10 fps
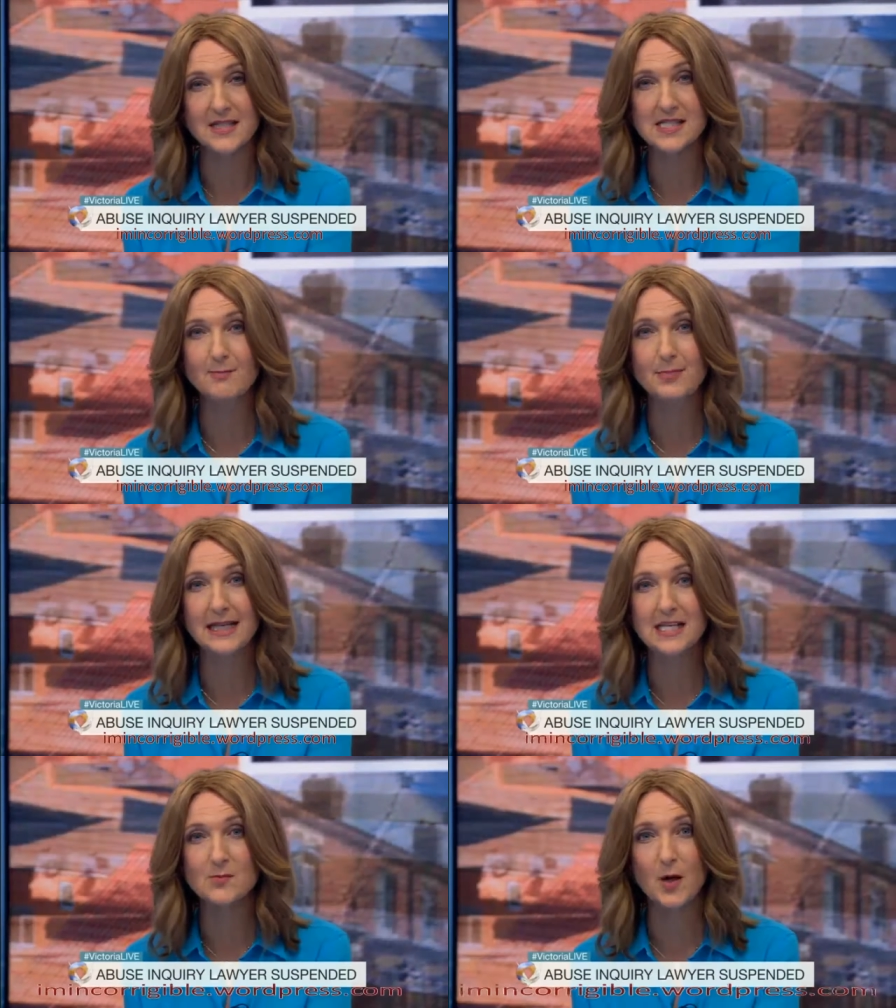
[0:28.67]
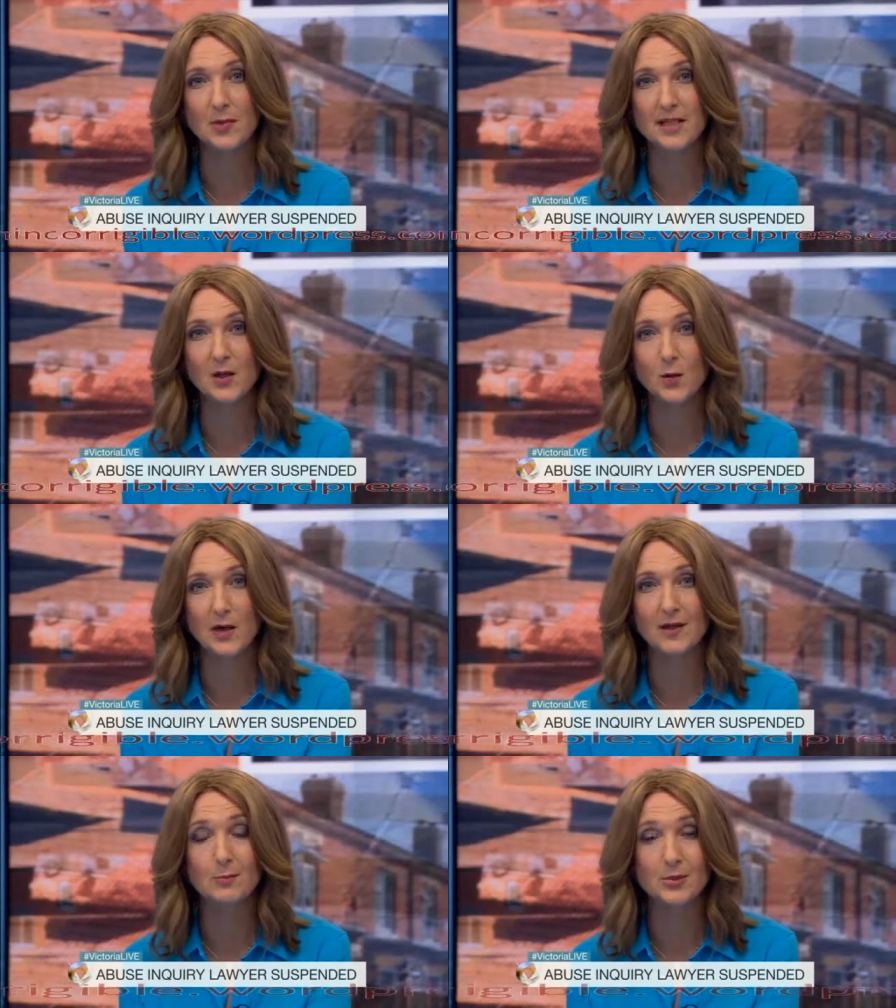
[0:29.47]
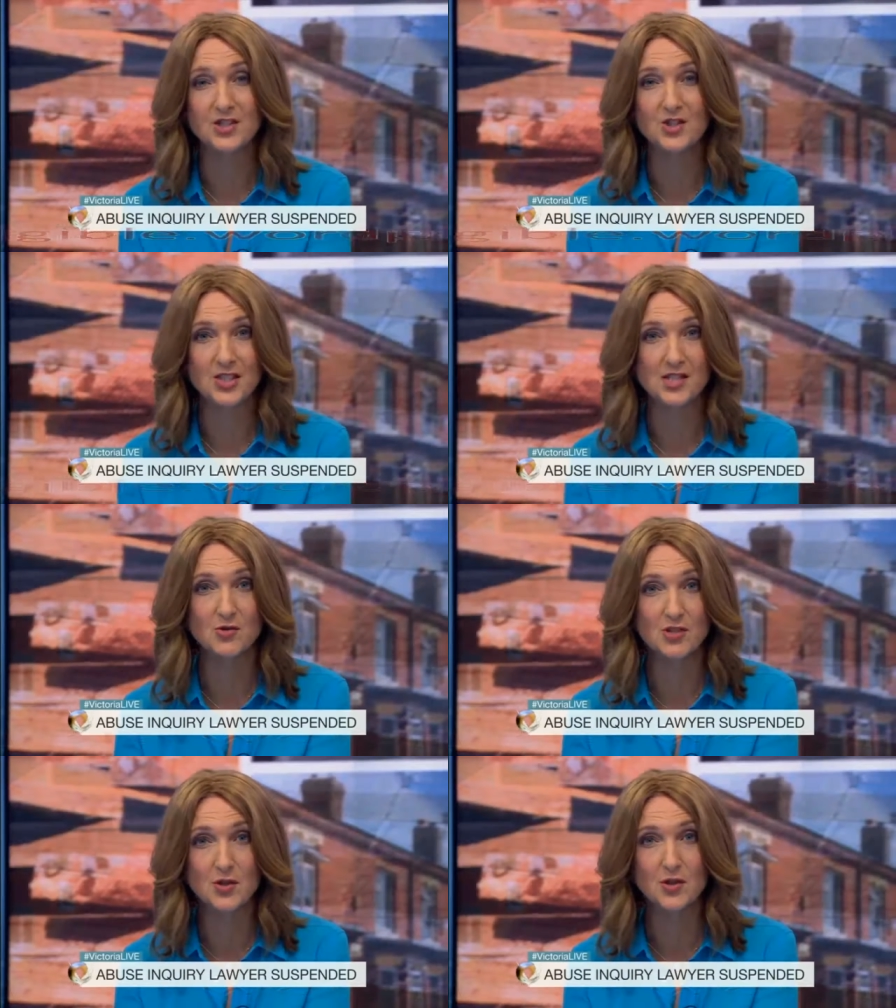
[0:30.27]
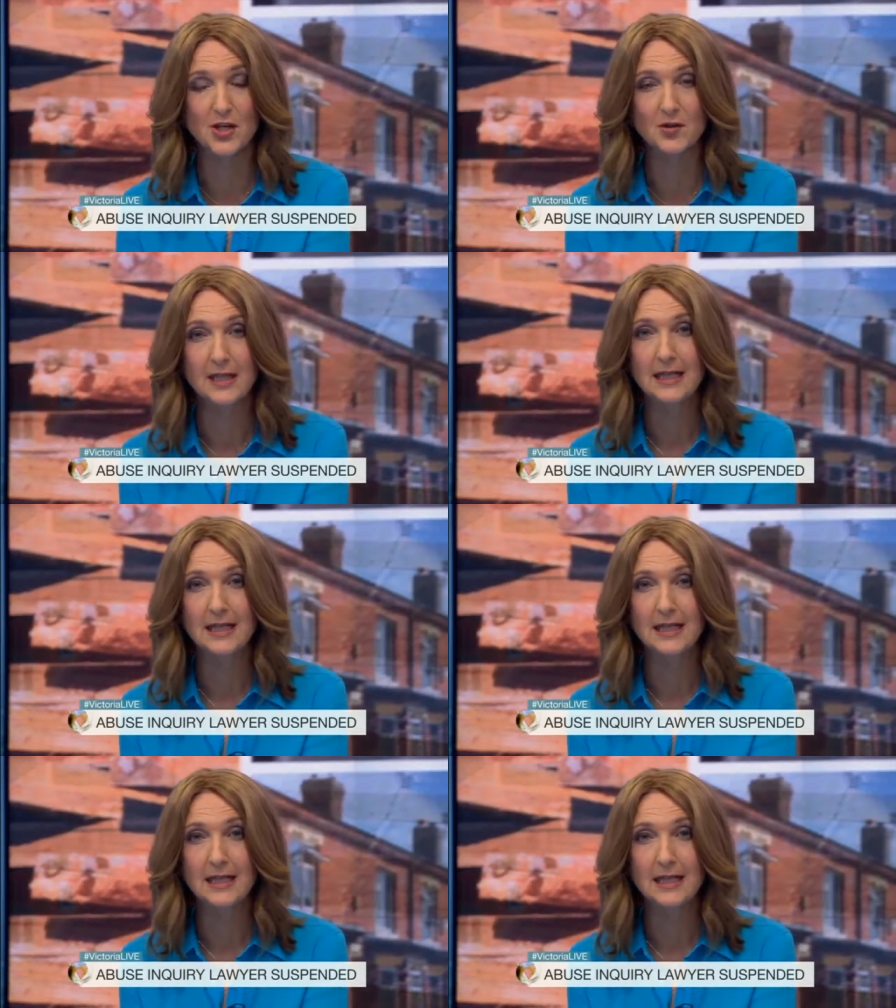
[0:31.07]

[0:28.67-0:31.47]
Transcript: It's the biggest public inquiry in British history, as you know,